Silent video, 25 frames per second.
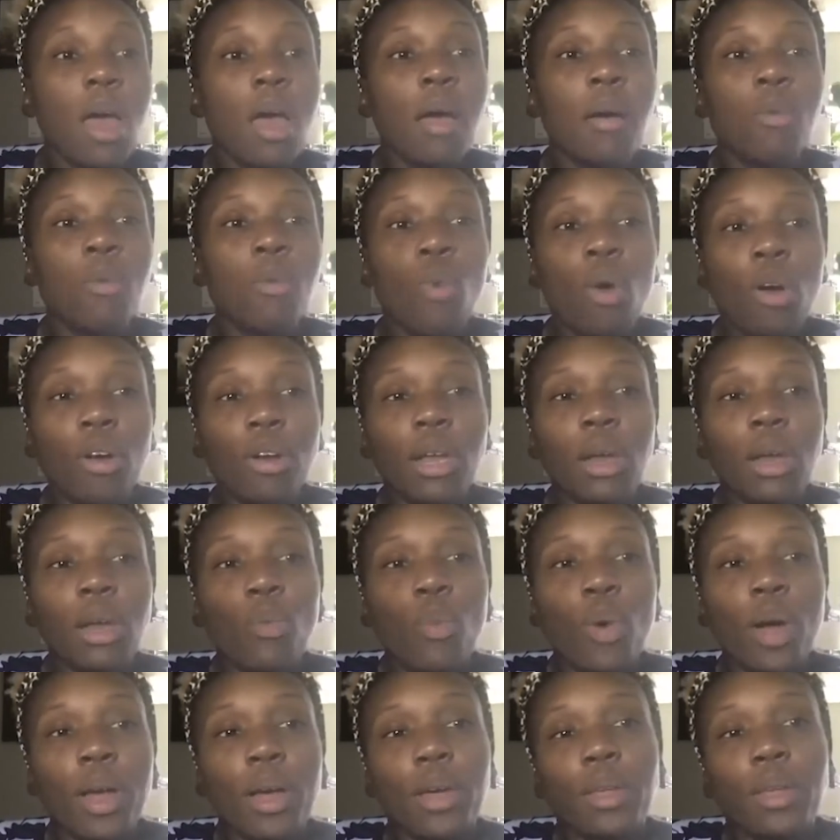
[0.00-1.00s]
working
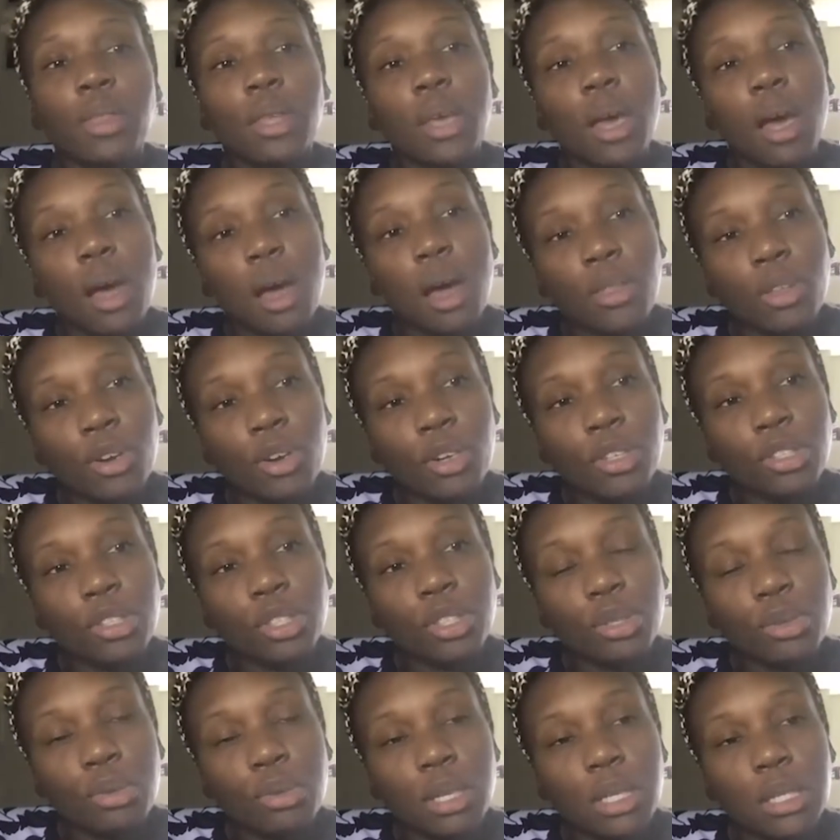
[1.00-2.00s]
with other
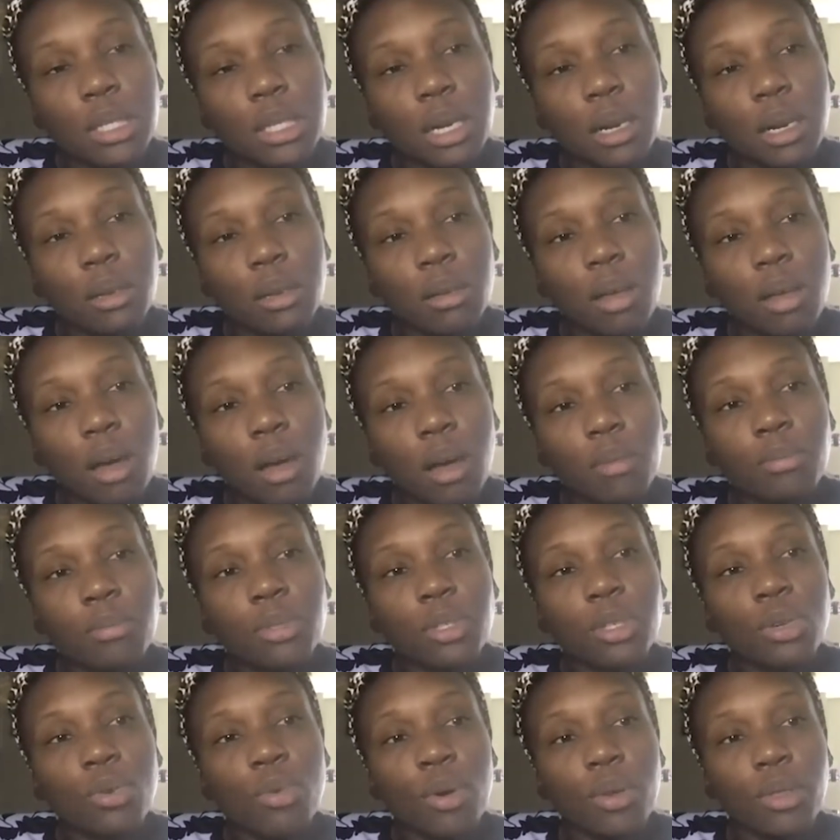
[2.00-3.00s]
students and
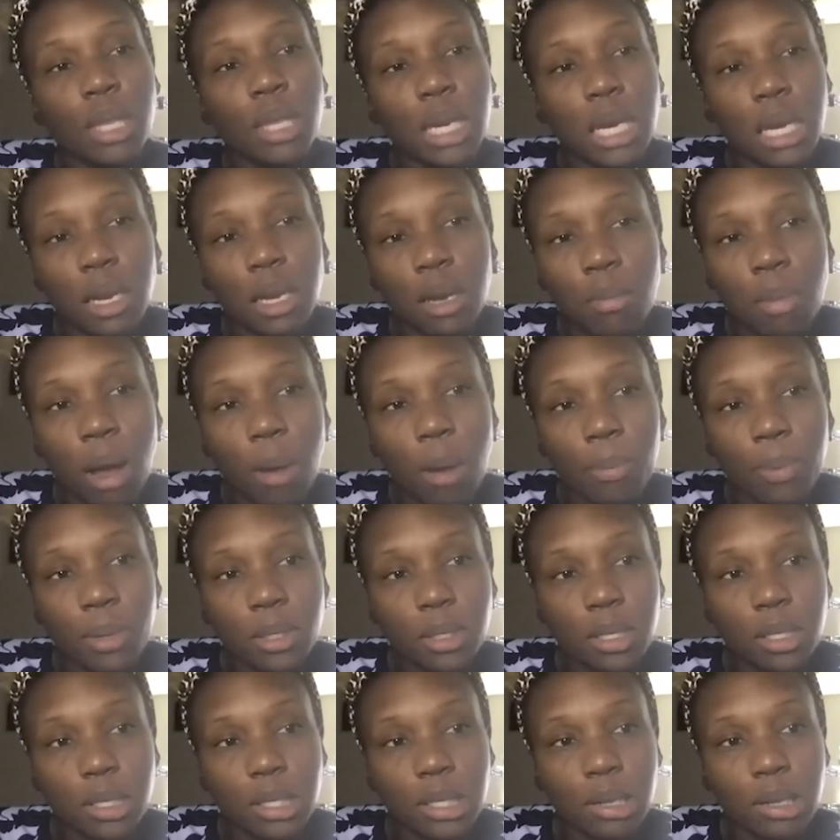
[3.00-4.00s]
alums who are thinking about
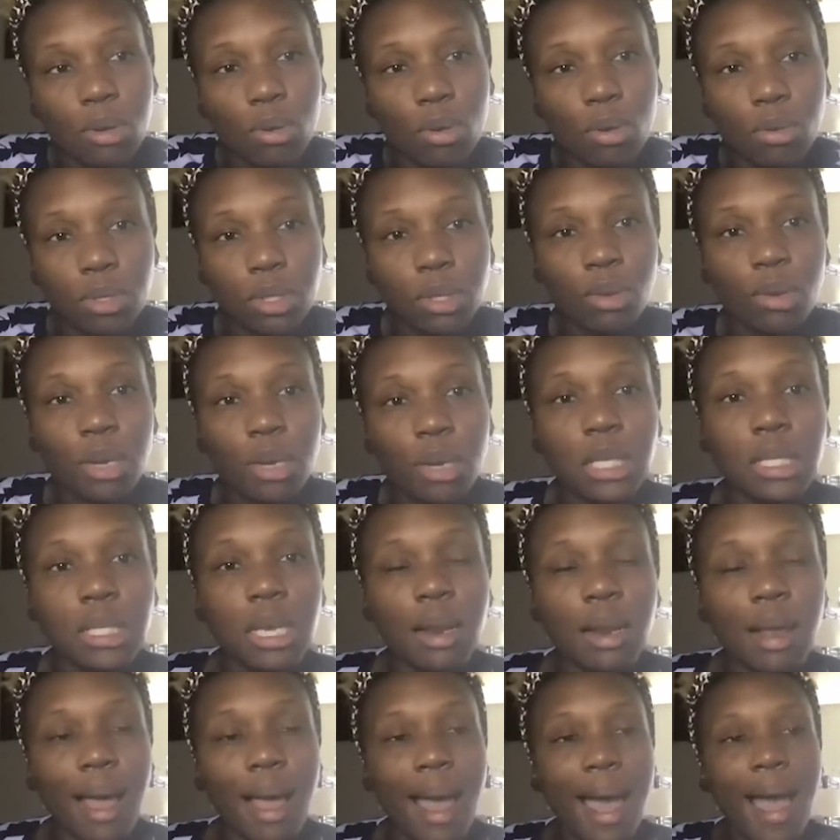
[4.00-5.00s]
business school. So he's
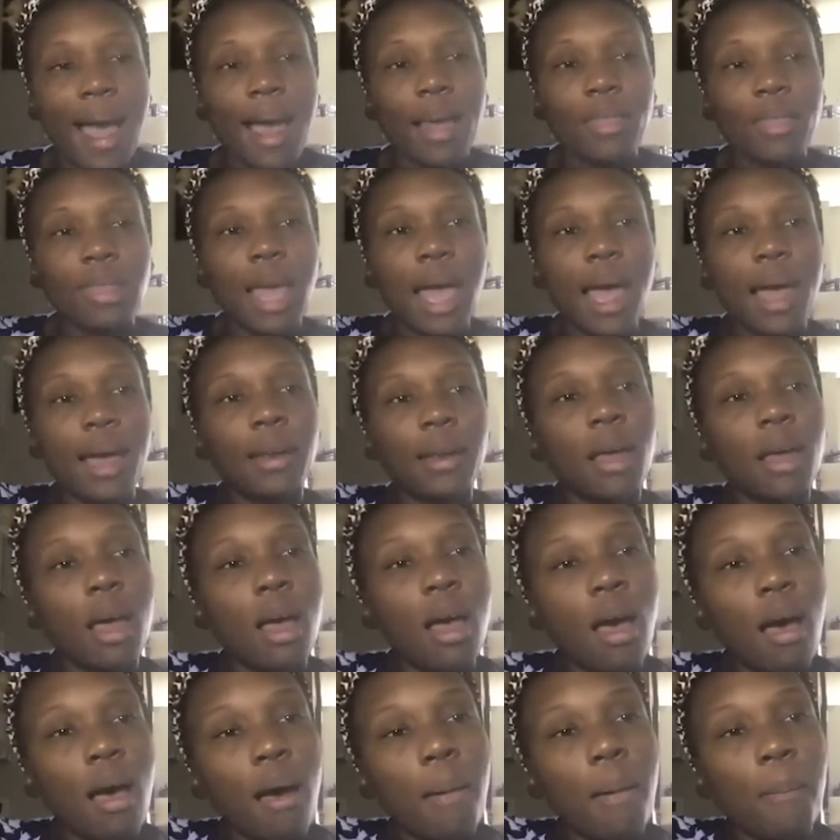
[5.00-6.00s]
going to add that
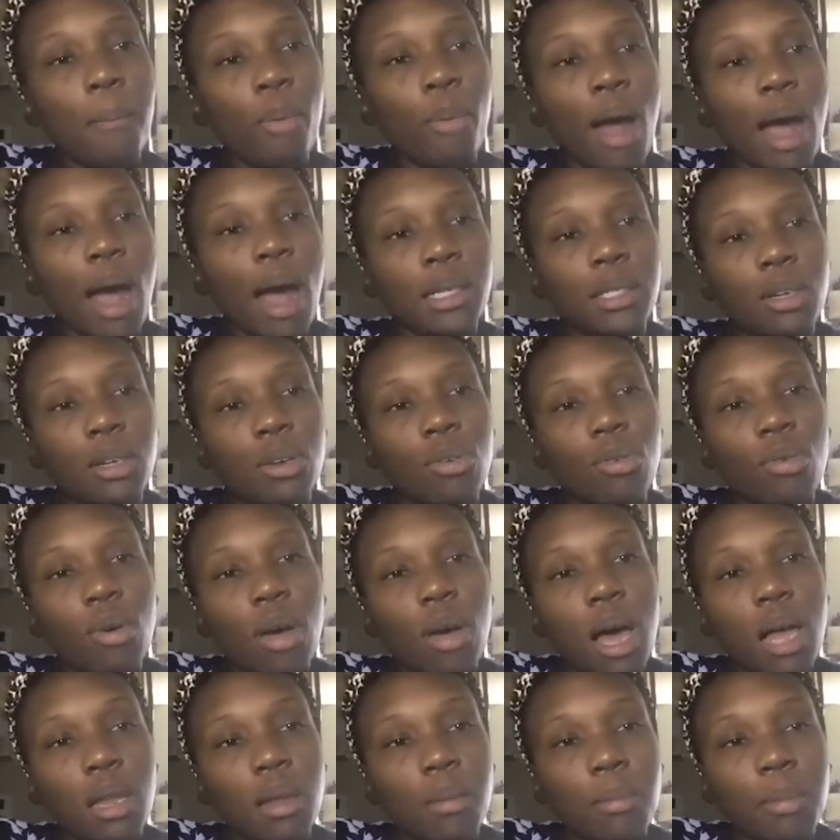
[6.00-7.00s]
practical
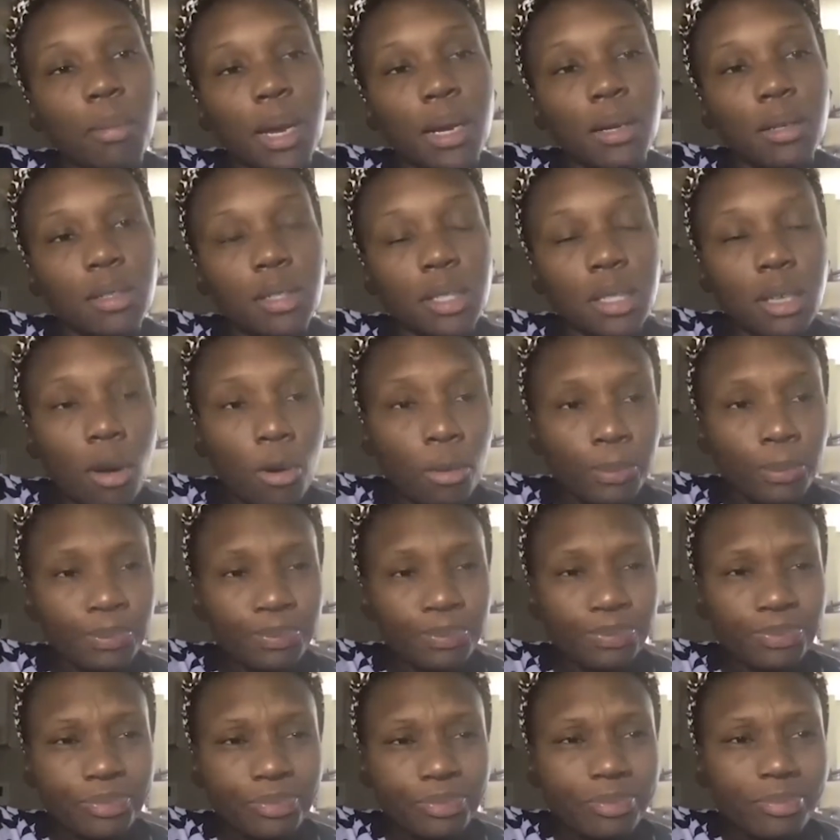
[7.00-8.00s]
element. So
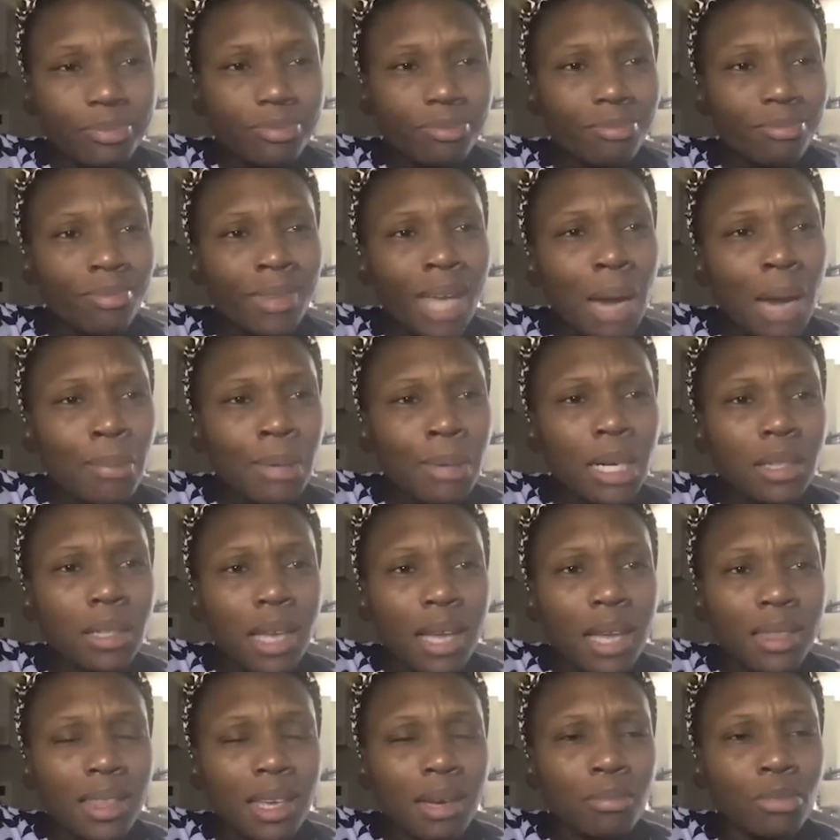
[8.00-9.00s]
I'm going to
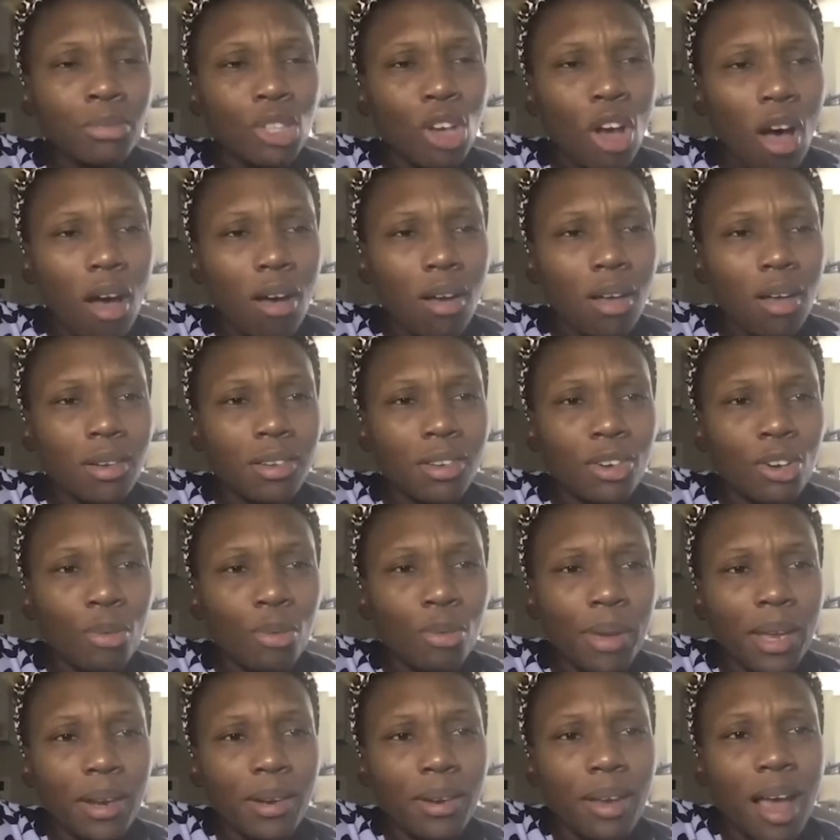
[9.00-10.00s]
let them talk a little
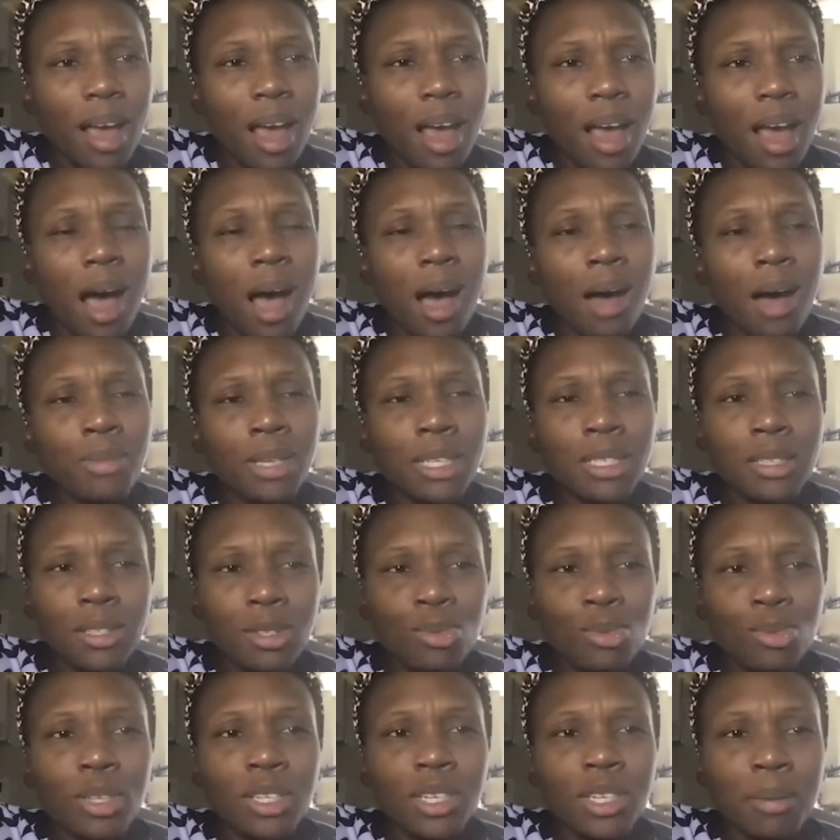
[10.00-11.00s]
bit. This
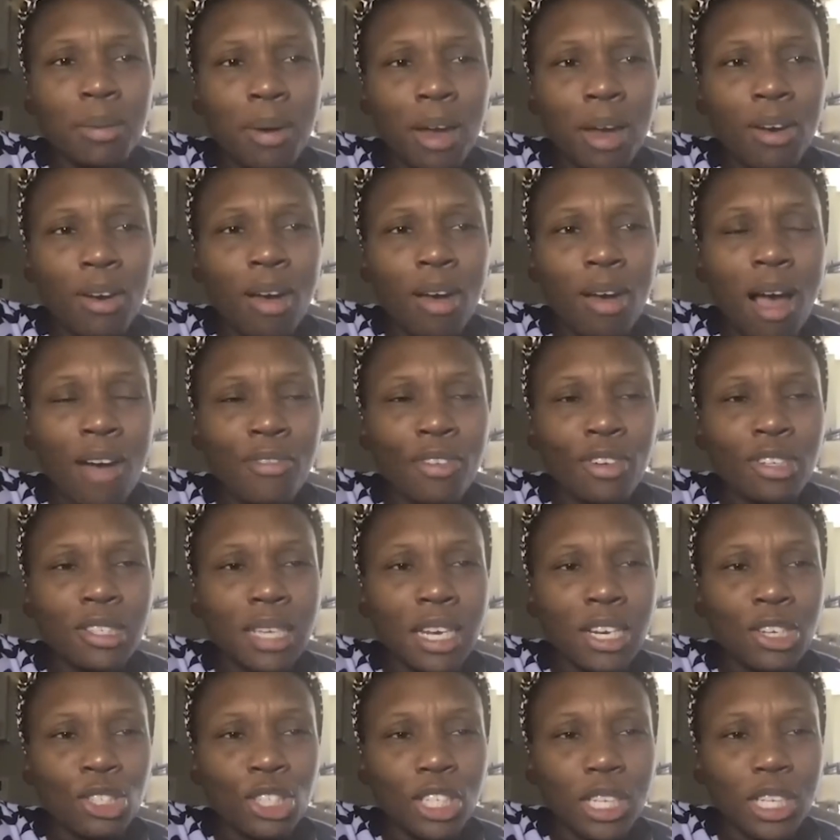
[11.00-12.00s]
is really about a
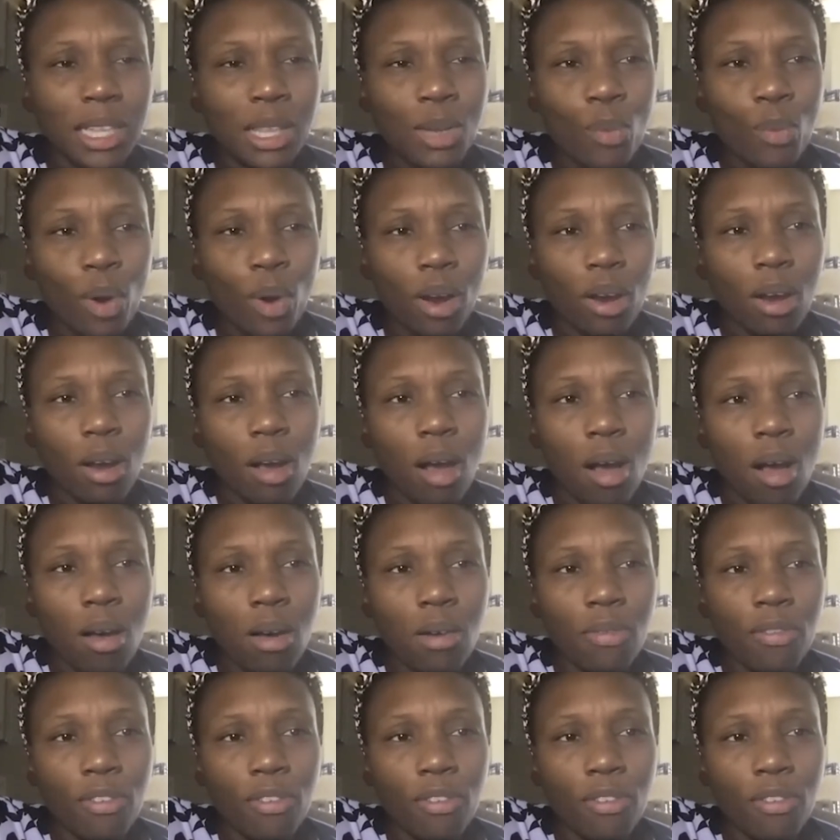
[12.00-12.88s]
conversation, and then we're going to